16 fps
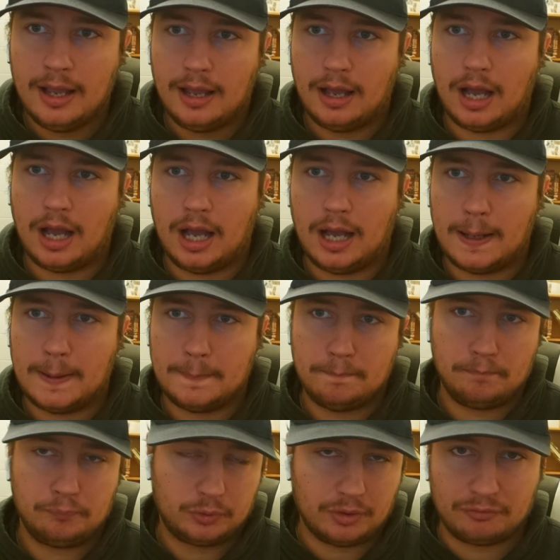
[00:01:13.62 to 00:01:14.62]

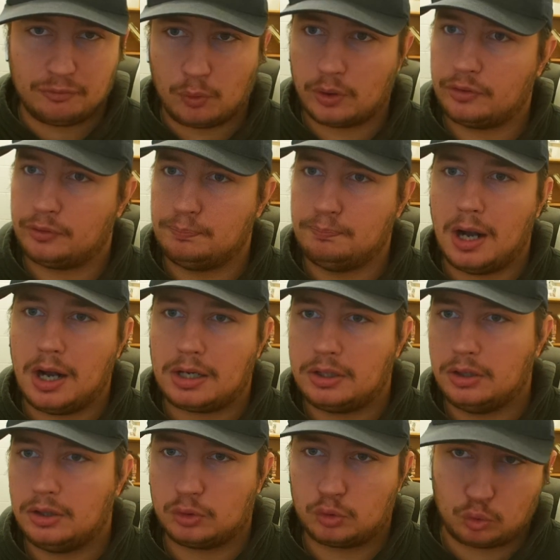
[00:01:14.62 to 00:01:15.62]
DeForest
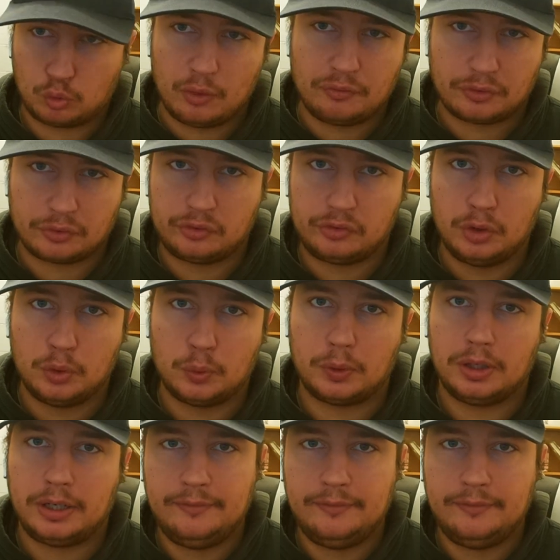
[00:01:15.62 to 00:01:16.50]
Buckner, Grover Stewart,